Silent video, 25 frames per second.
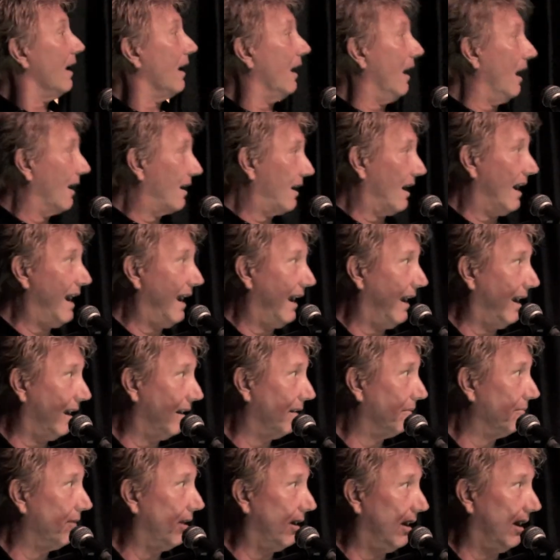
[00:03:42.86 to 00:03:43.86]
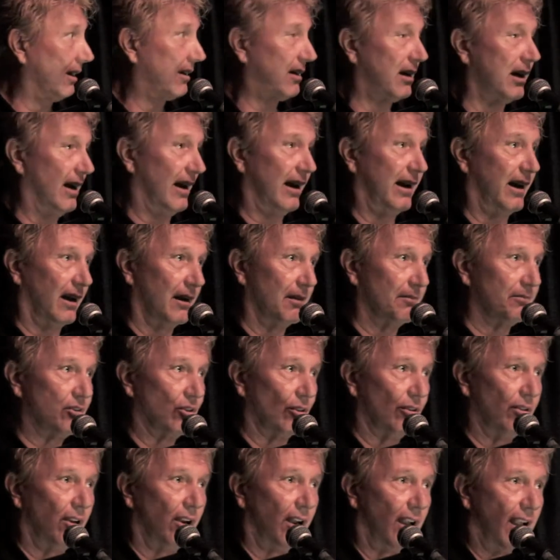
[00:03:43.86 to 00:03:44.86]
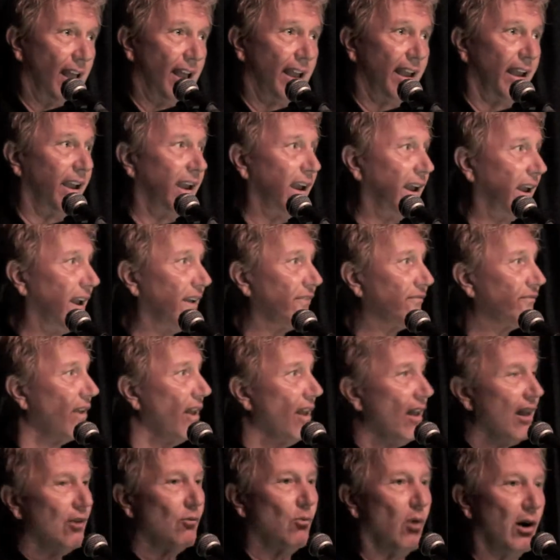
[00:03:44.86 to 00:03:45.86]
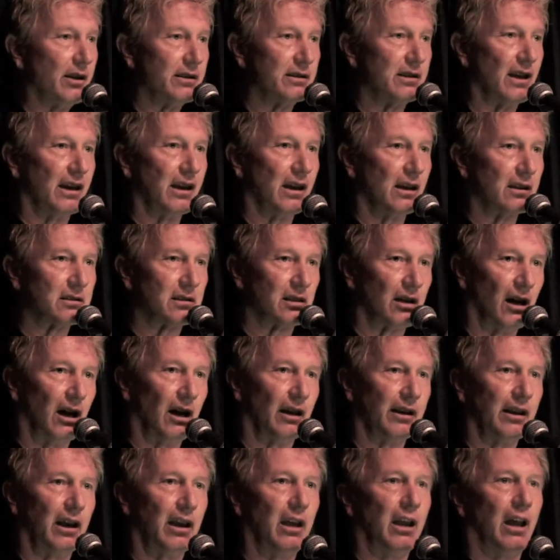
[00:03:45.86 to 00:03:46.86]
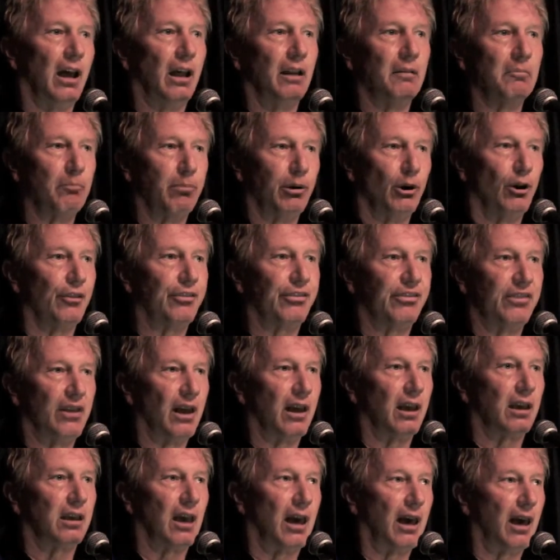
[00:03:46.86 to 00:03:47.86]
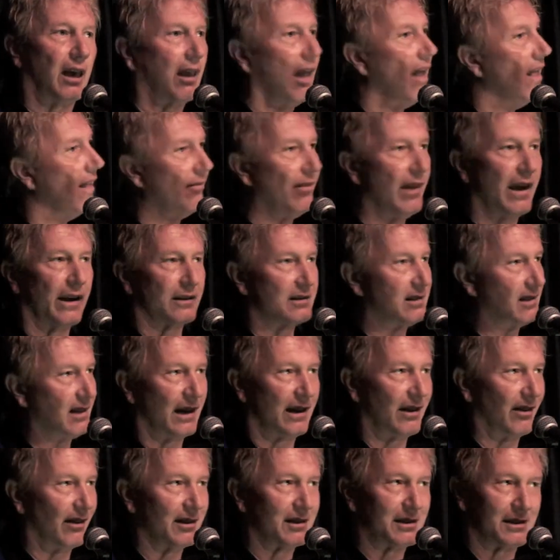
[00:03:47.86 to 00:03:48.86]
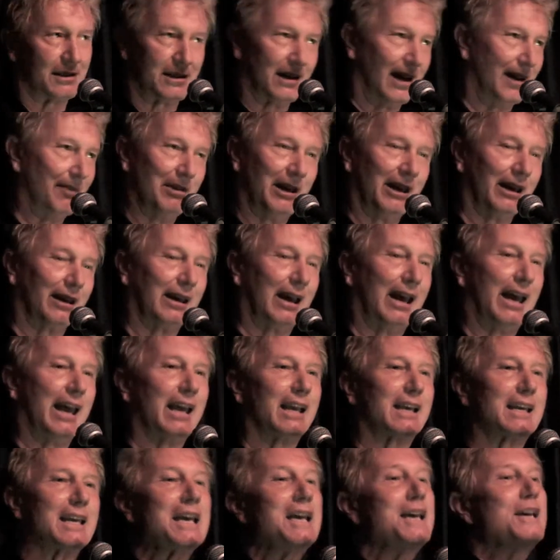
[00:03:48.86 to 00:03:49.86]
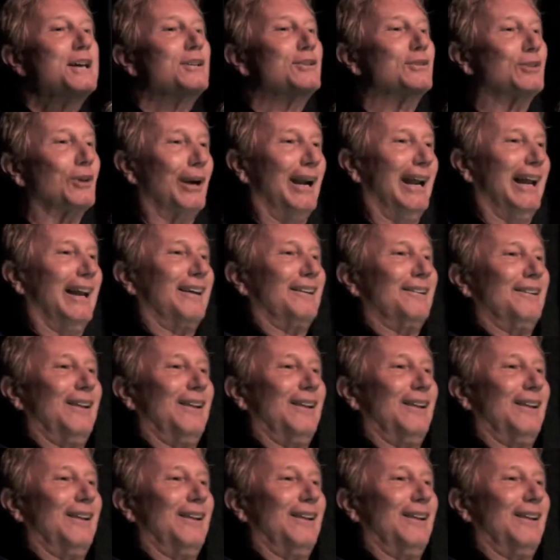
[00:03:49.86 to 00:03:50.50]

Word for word: l'chaim, l'chaim to life. One day it's honey and birthday cake, next day the stomach ache. Drink